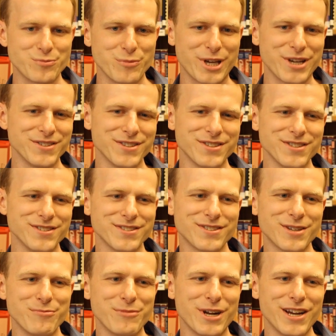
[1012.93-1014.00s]
Because this is
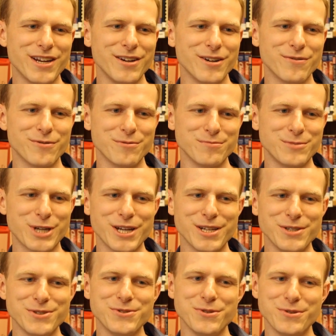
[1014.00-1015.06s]
something I hear from
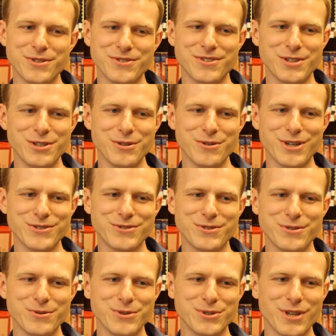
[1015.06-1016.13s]
Chinese students in the U.S.
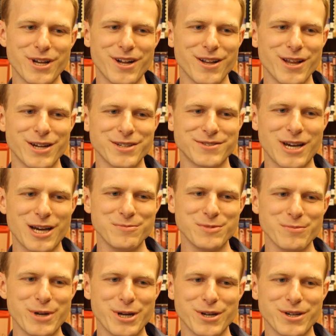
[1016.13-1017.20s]
too, is a lot of times
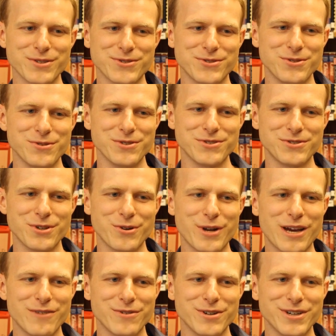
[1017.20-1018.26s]
American students don't
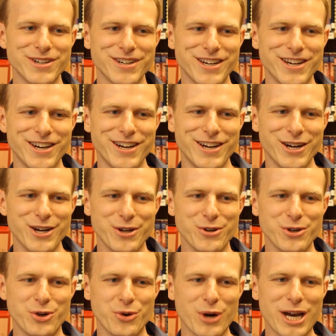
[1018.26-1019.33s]
have a
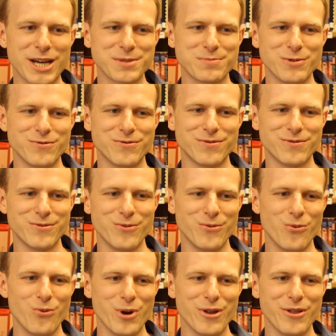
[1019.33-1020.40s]
good grasp of
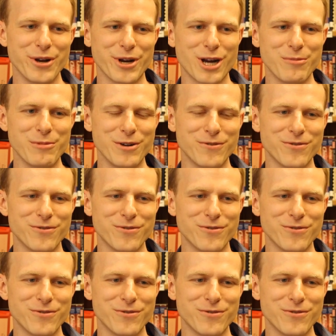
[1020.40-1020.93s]
where they're coming